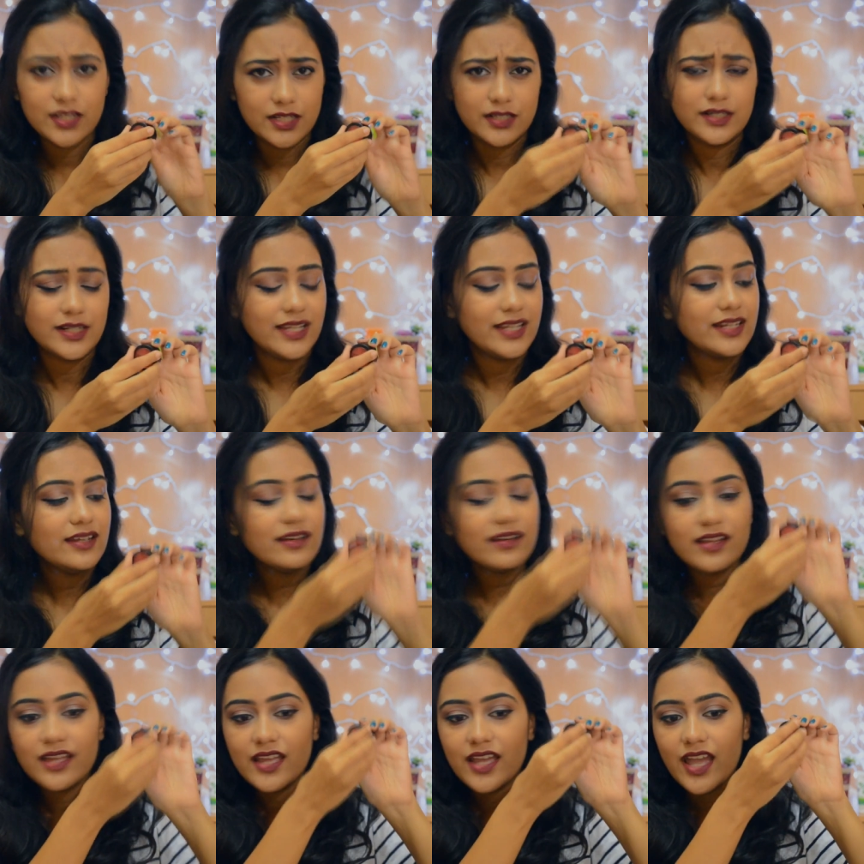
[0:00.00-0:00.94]

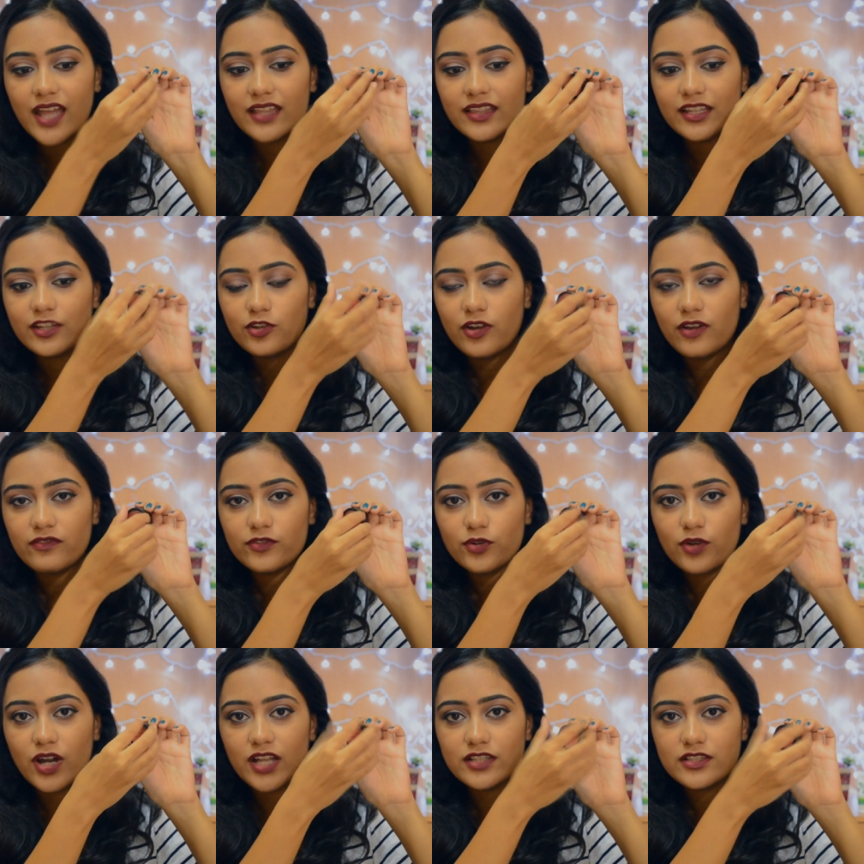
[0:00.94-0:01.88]
container and then you have
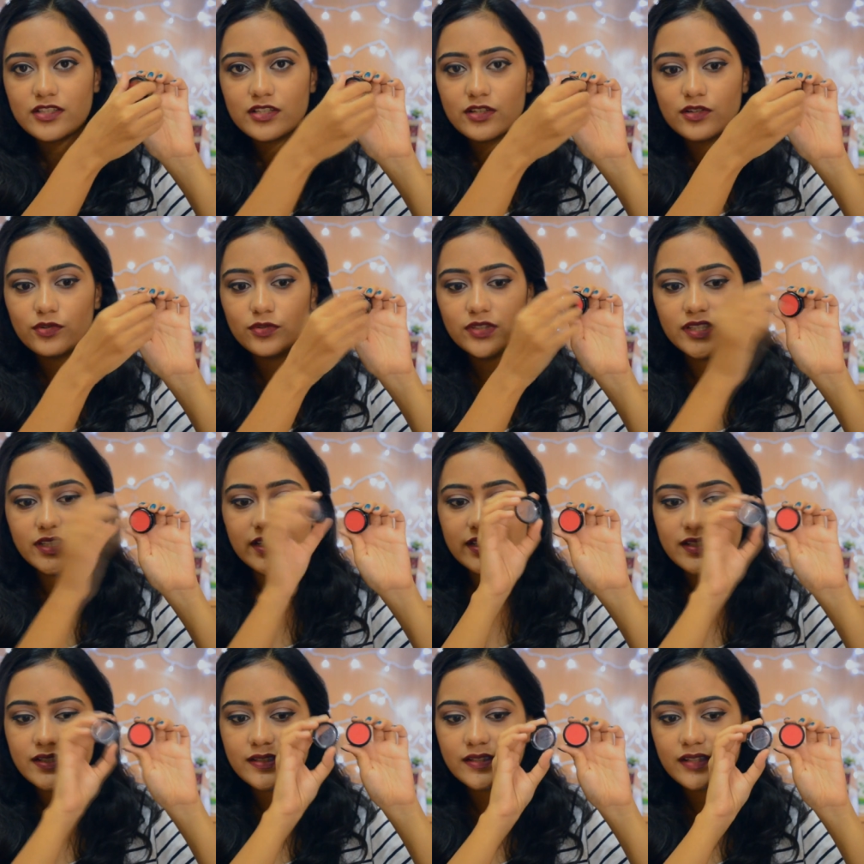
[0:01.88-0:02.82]
to unscrew
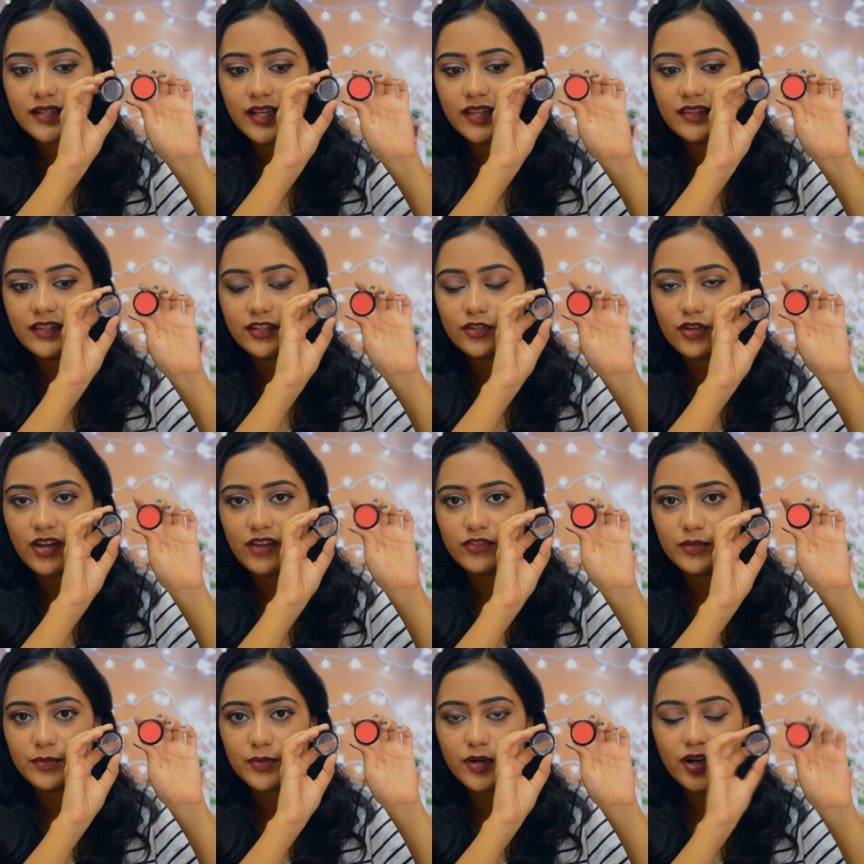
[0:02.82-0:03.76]
this and then you
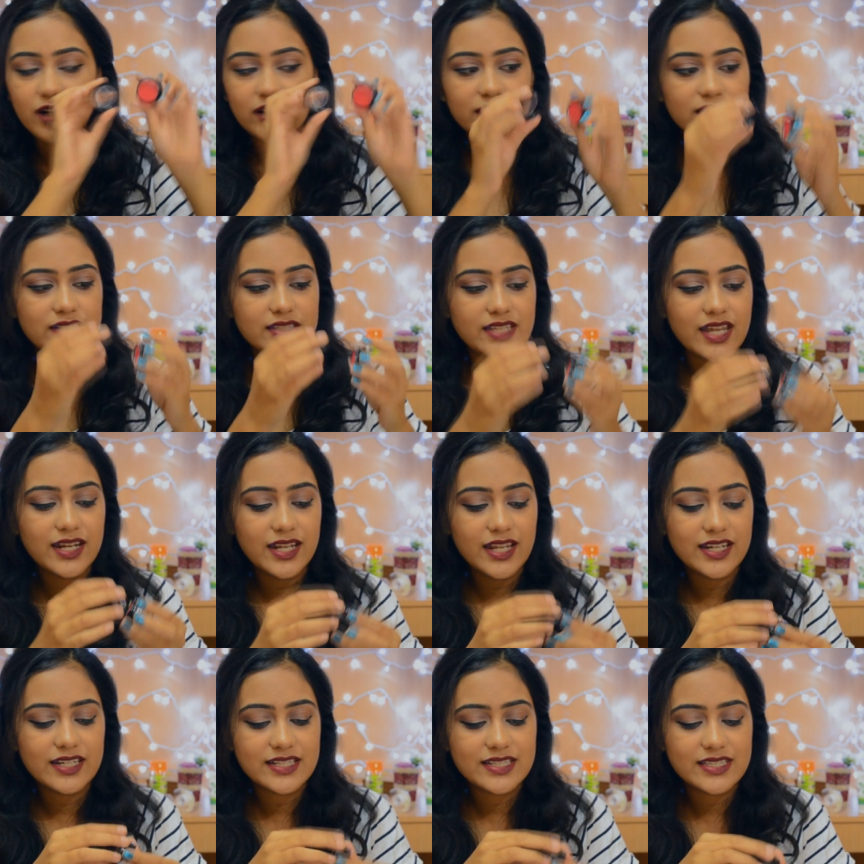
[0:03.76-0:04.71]
have your product inside
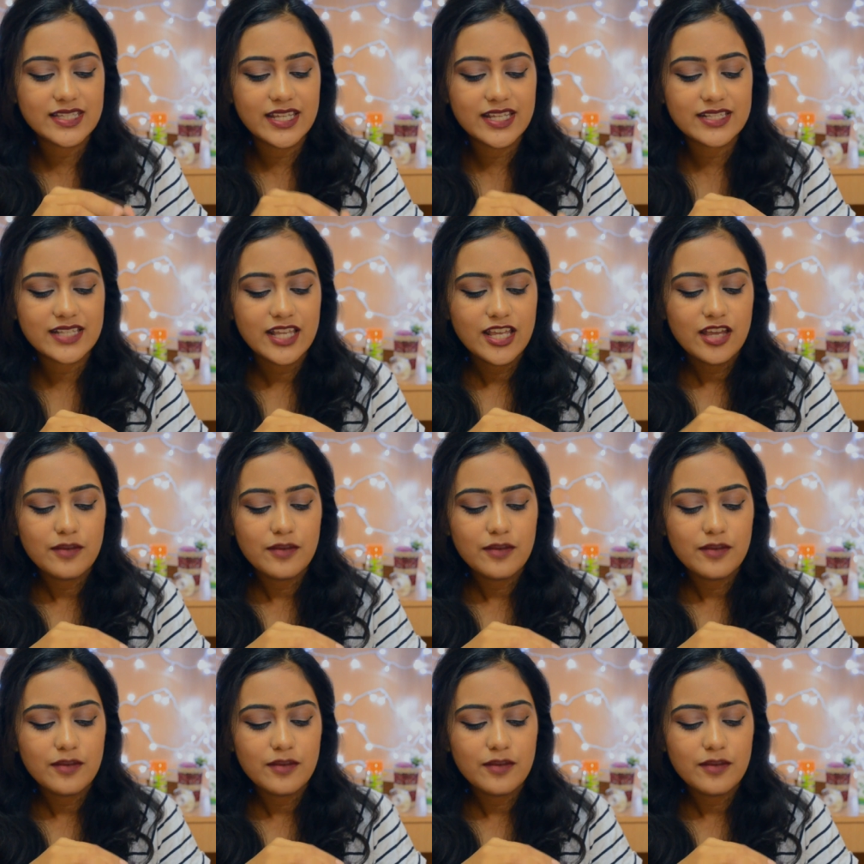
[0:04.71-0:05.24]
and it says